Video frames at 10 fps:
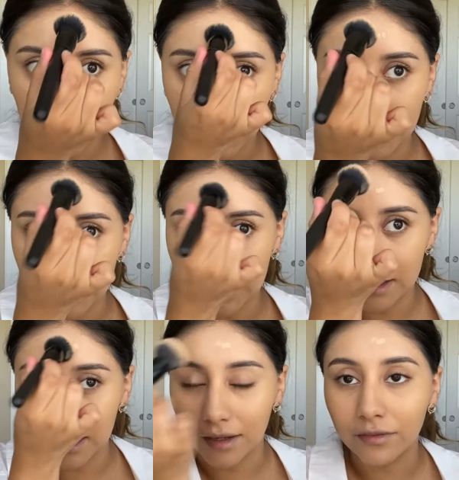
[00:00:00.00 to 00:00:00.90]
I
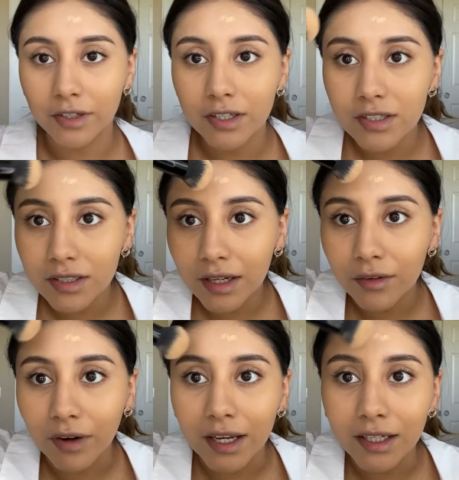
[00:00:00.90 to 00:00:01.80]
need coverage. Like
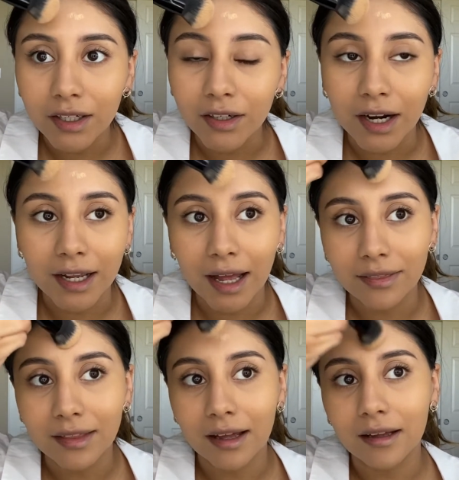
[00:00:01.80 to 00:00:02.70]
right here, I
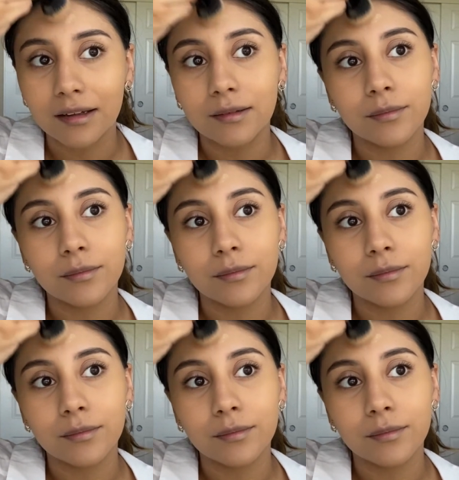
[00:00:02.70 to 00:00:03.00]
had that